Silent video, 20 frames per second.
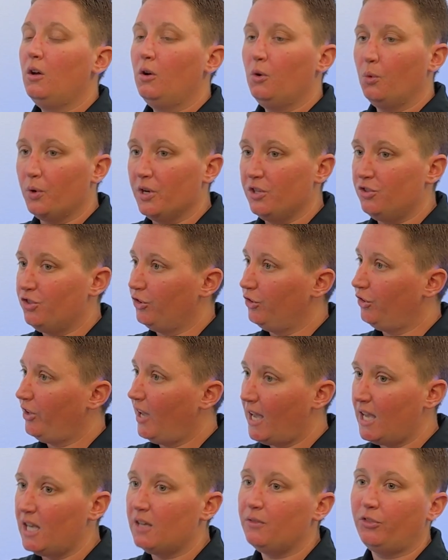Which is,
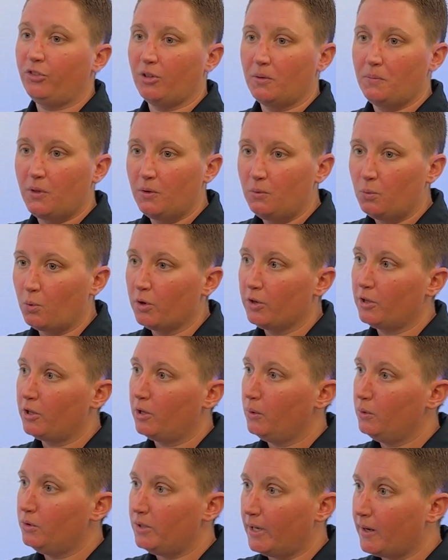hey, if something were to
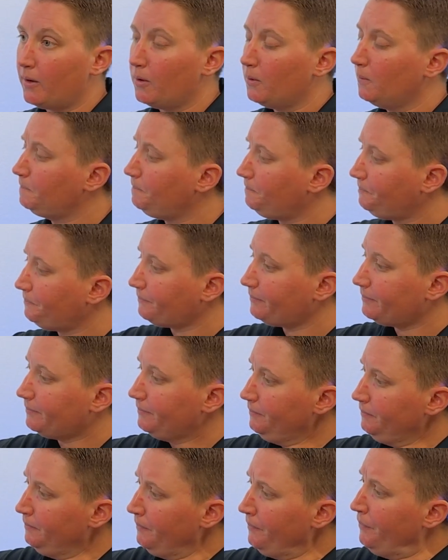go down,
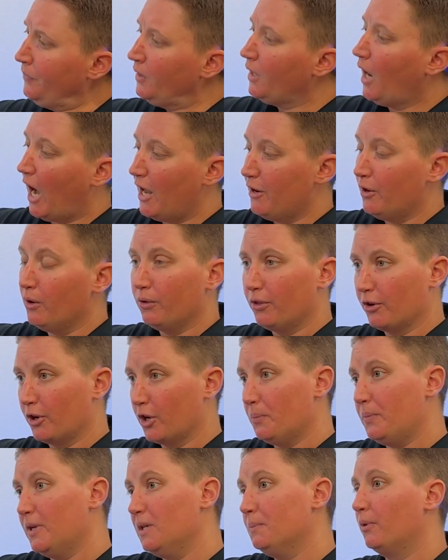I know there
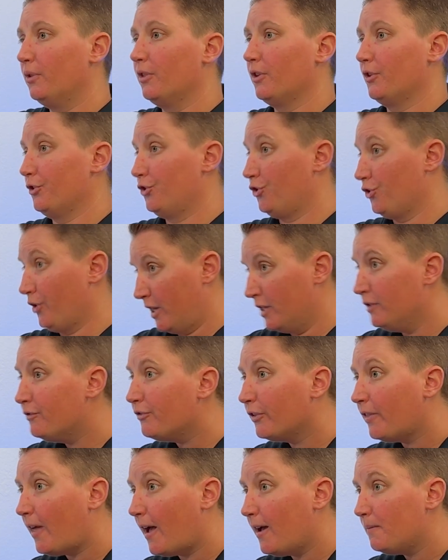are people that are trained
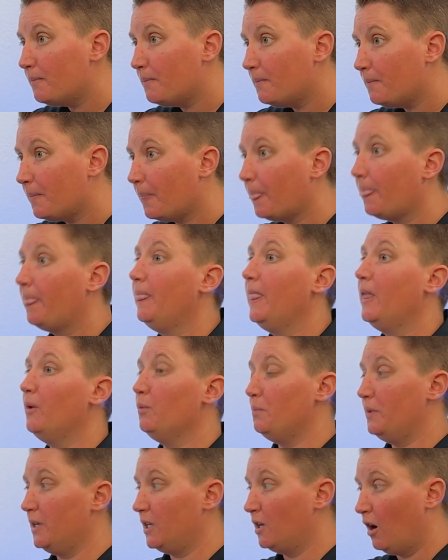for that, that
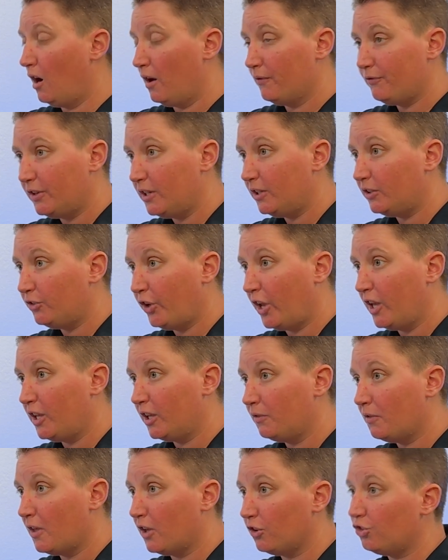would be confident
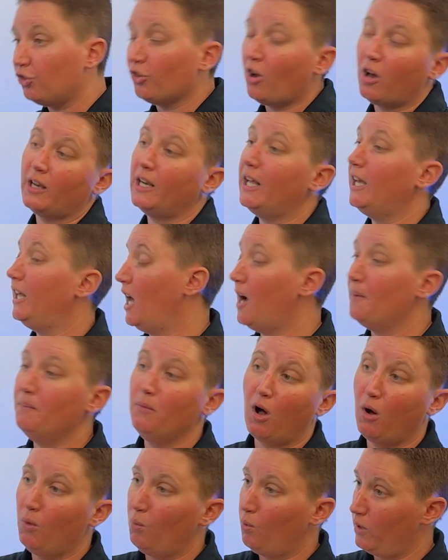taking that shot, and I'm
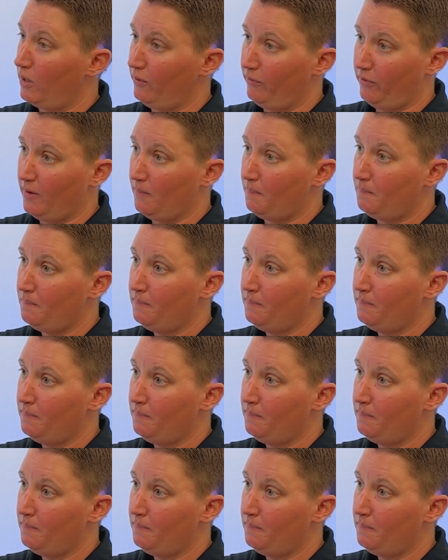not one of them.